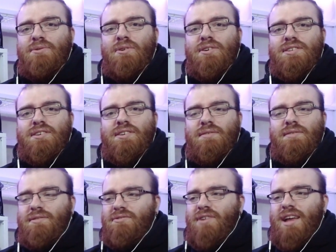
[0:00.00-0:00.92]
he was on a,
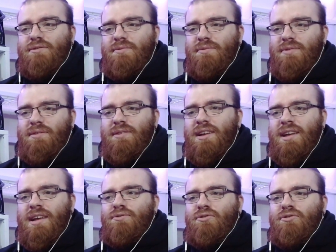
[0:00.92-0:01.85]
trying to you know,
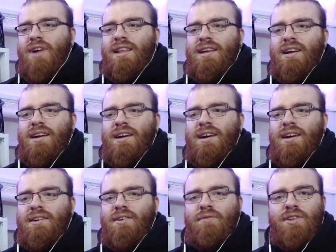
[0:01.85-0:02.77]
to create
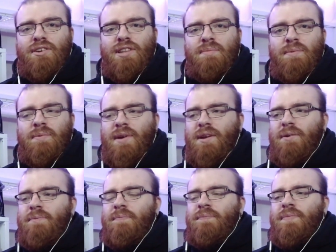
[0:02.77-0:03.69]
uh, no, a video clip, you
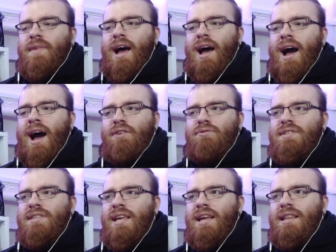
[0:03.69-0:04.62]
know. I
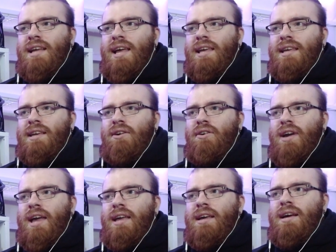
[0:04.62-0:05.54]
don't think like,
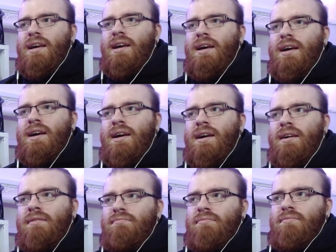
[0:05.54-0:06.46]
okay, uh,
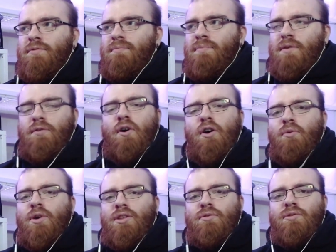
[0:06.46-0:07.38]
before
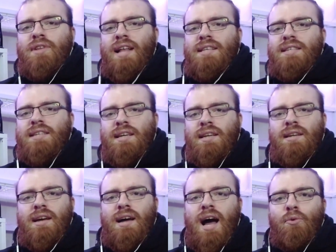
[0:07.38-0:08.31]
we do that scene,
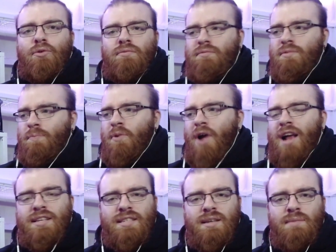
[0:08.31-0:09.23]
I will
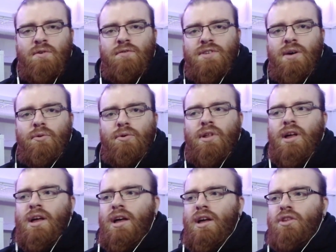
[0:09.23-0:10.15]
practice some moves. I will
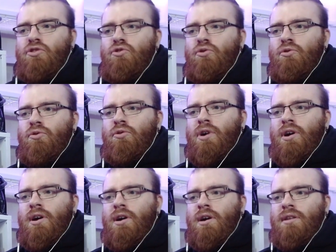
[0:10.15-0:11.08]
do,
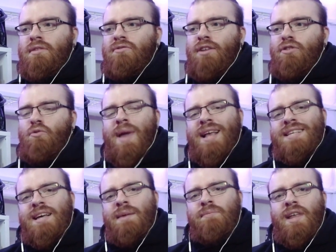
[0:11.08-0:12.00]
uh, trying to make
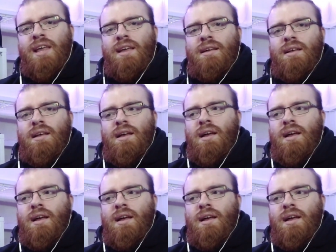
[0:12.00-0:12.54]
something